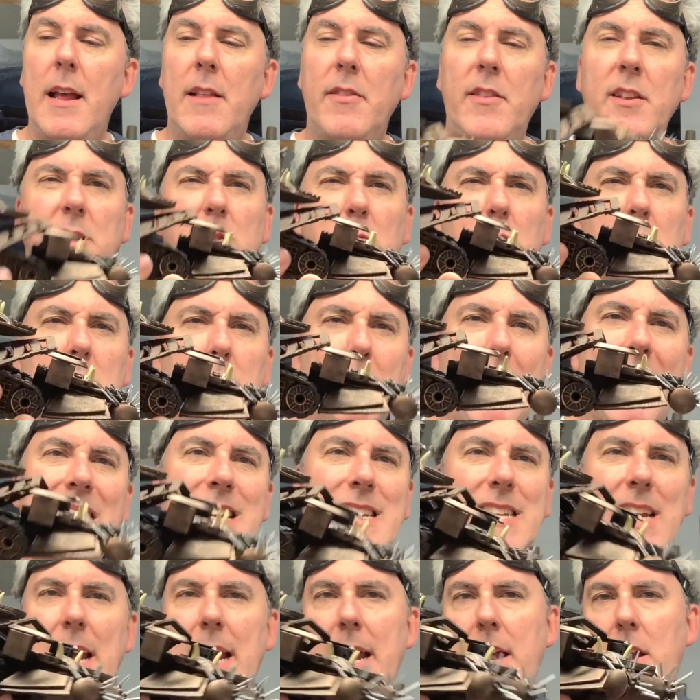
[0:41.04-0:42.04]
this was my
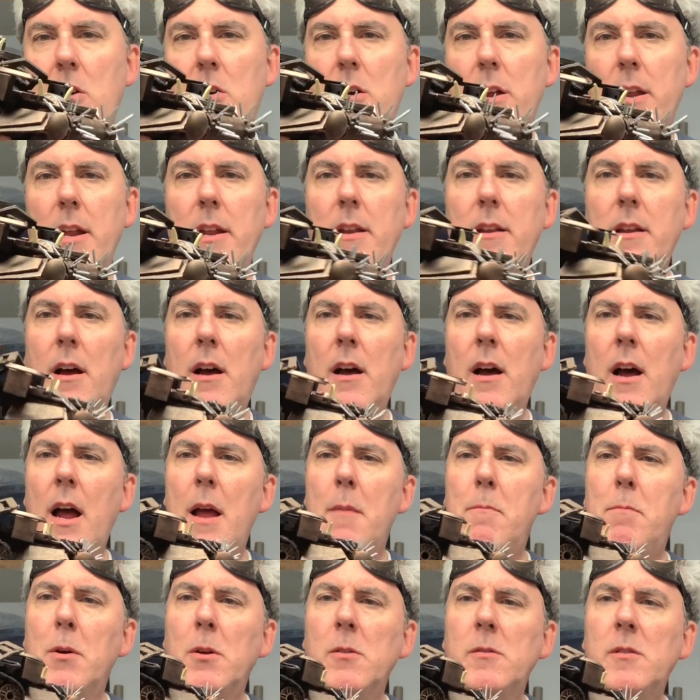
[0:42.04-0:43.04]
take on it. Uh, I
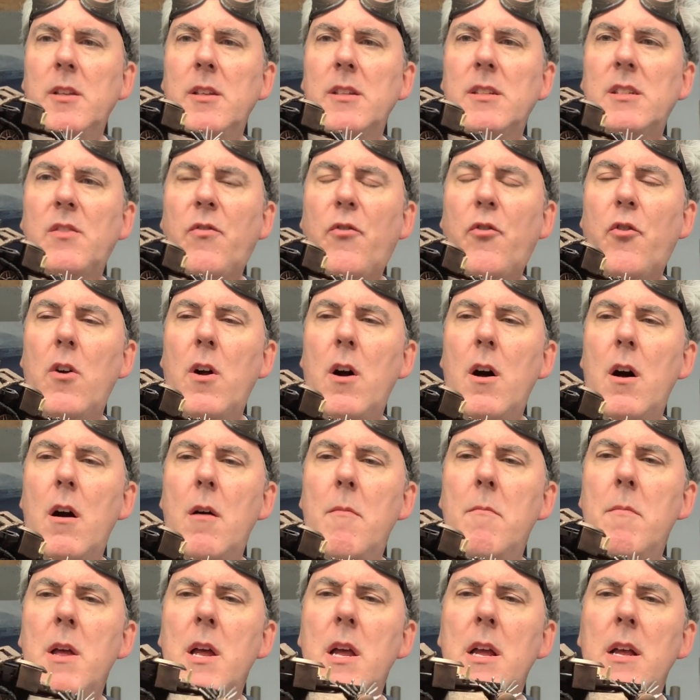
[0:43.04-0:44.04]
built this
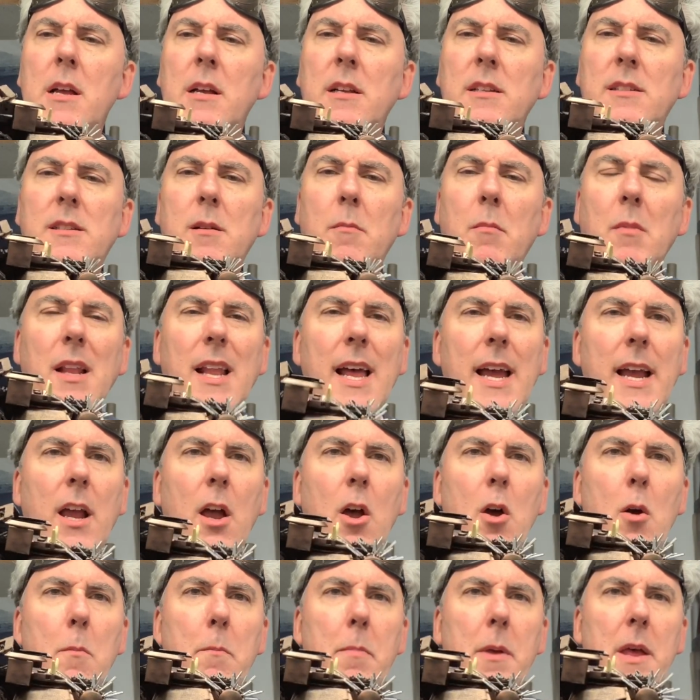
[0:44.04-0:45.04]
from some
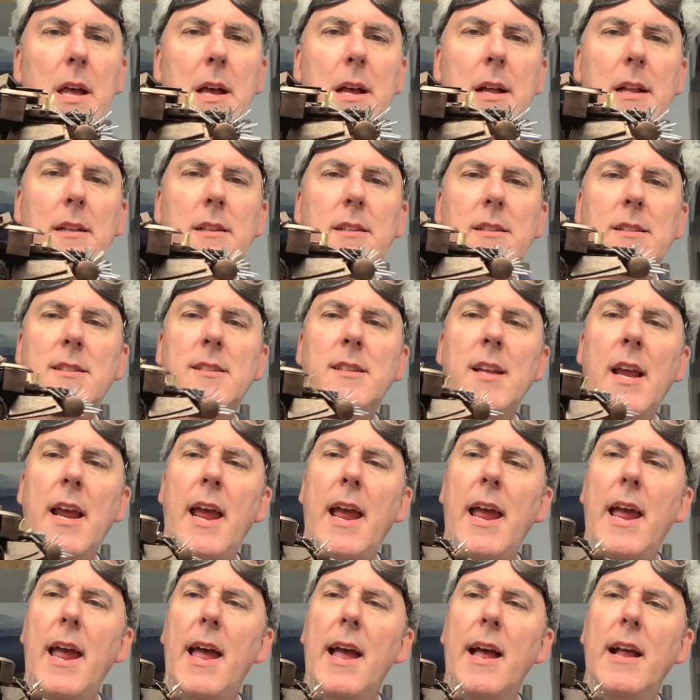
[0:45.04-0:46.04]
Lego bits
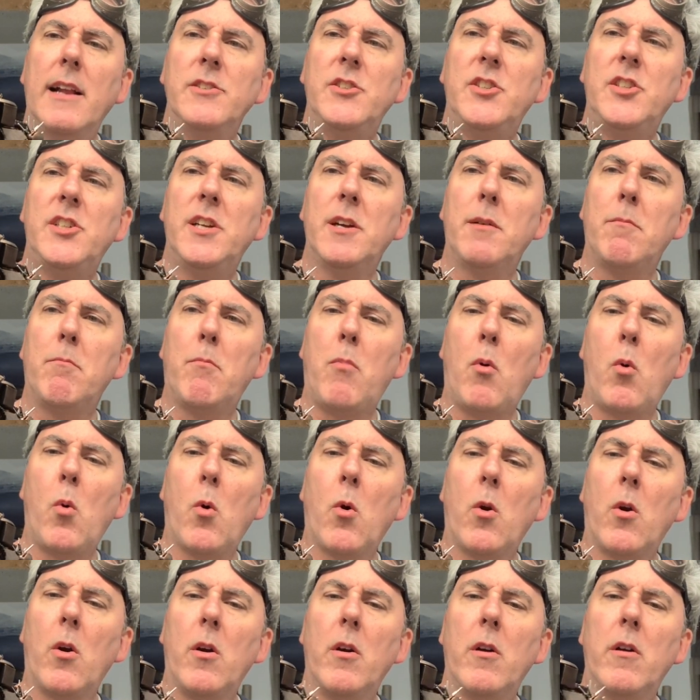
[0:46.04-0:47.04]
and
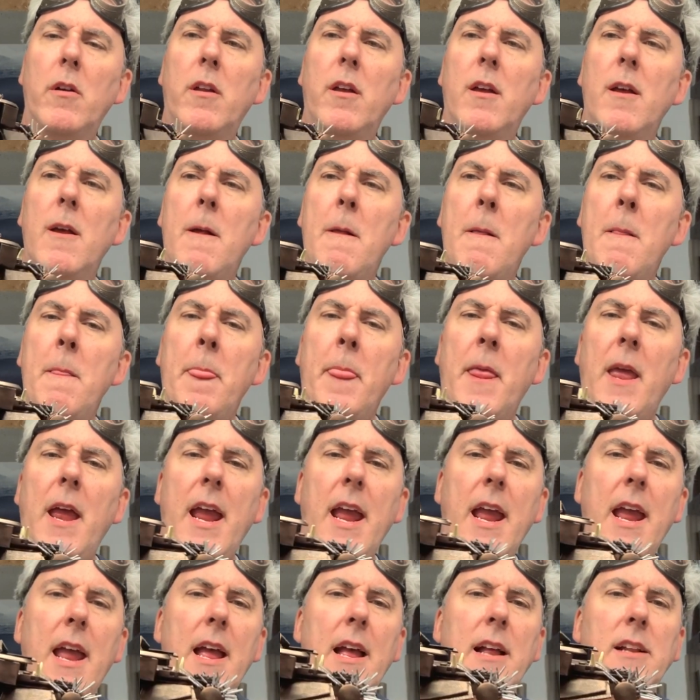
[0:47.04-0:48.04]
chipboard
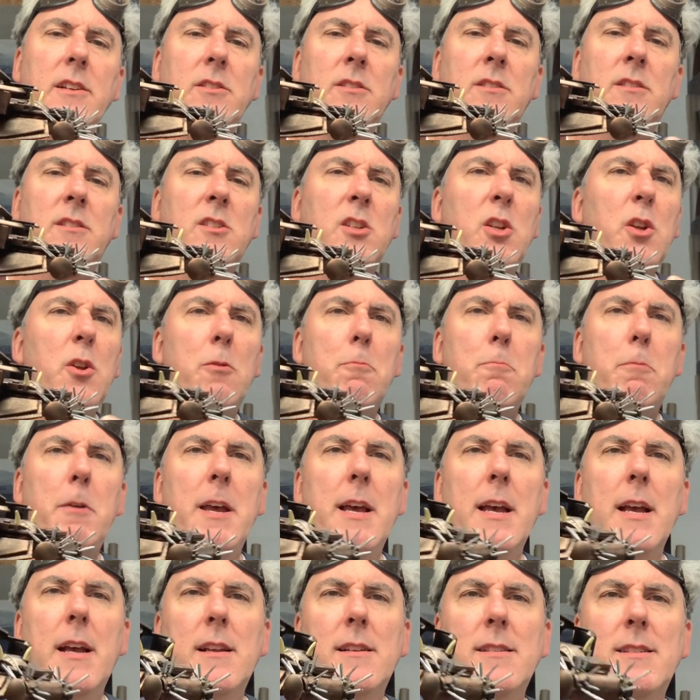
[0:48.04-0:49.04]
and
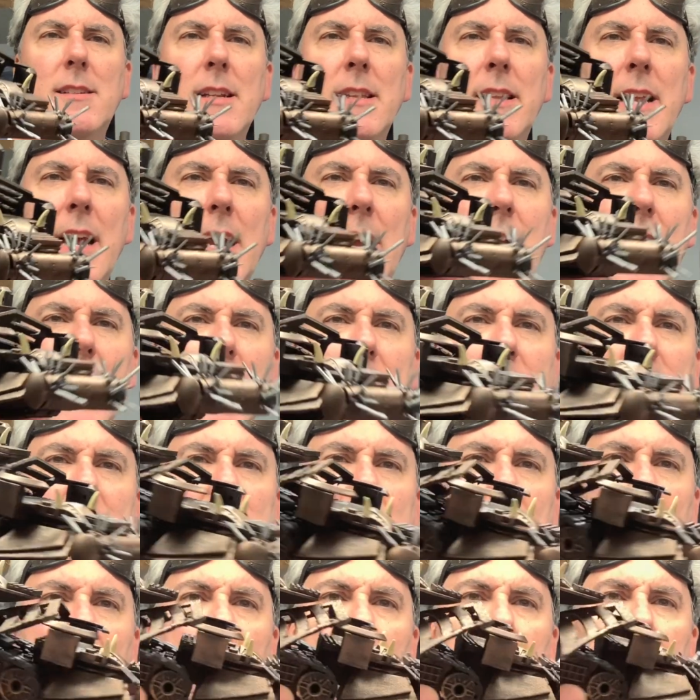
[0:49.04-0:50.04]
toothpicks and that kind of
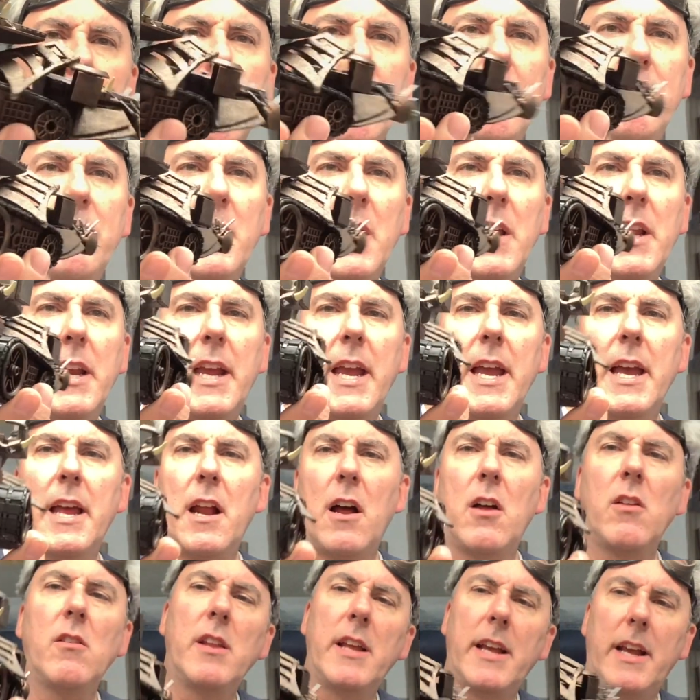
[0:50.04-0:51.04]
stuff. And again,
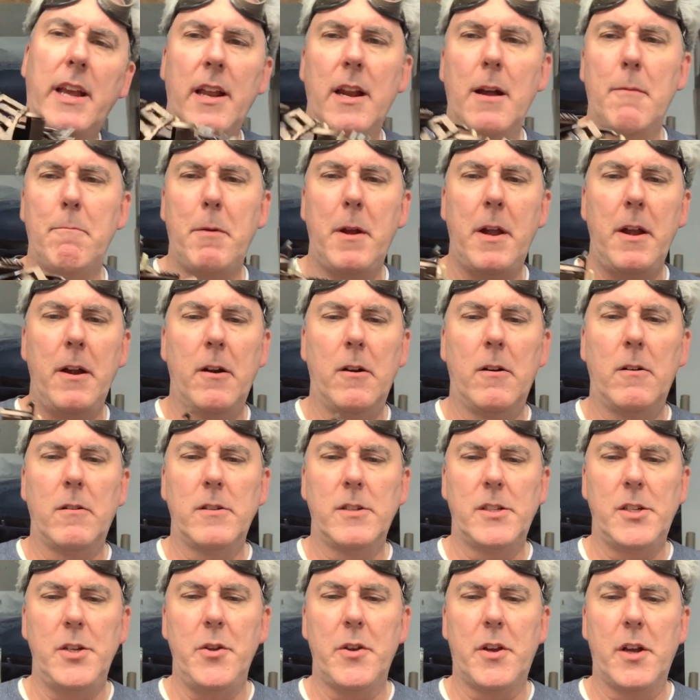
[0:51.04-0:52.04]
I'll link it up here
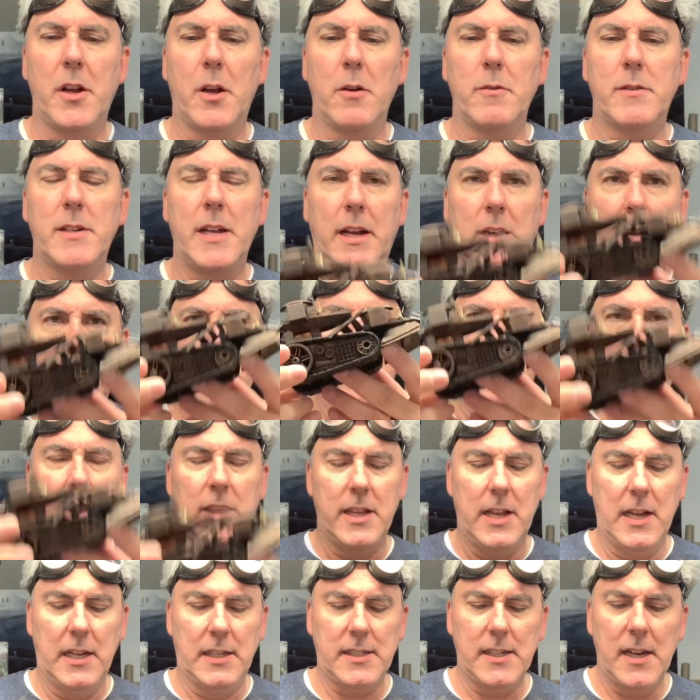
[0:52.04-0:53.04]
so you can go take a look at
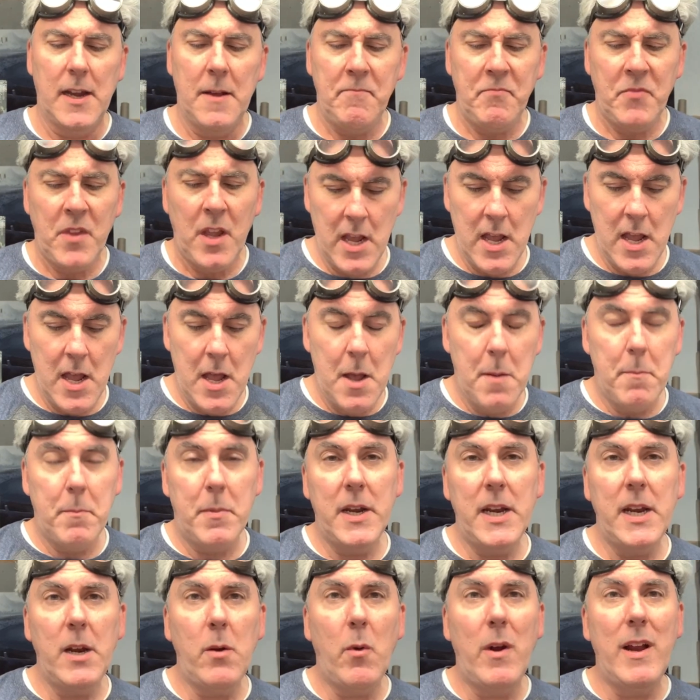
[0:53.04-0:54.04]
this.
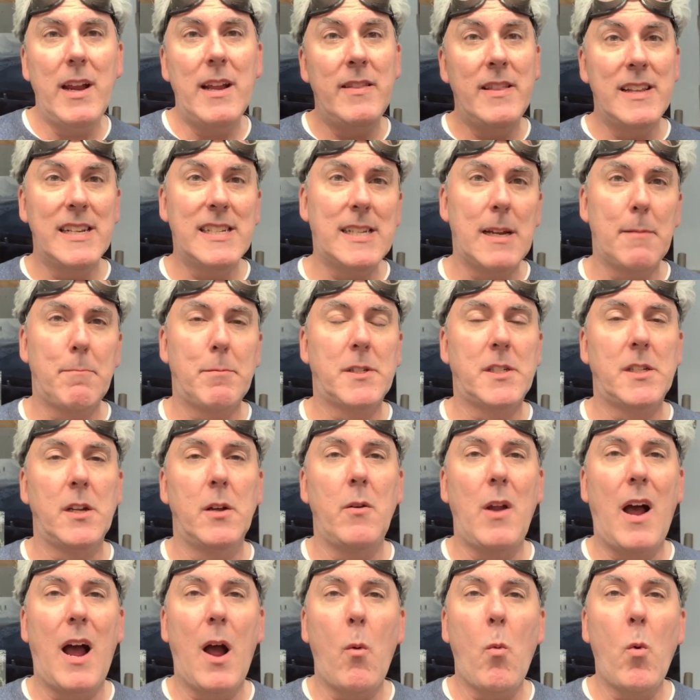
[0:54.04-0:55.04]
But anyway, in this
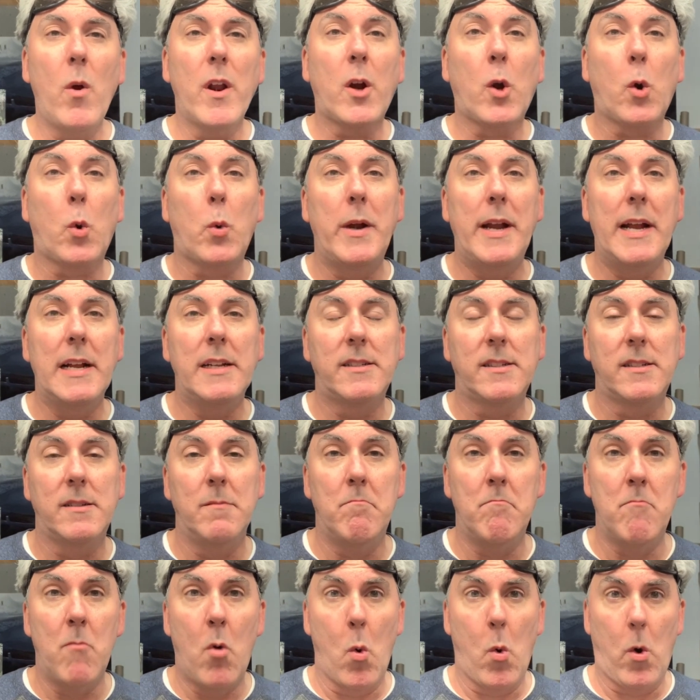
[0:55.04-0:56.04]
episode, I want to create some
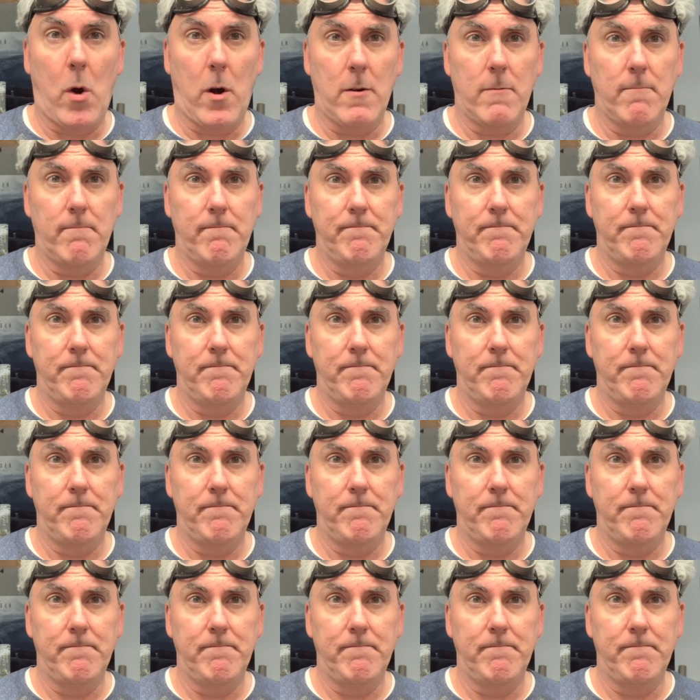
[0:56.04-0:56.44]
more.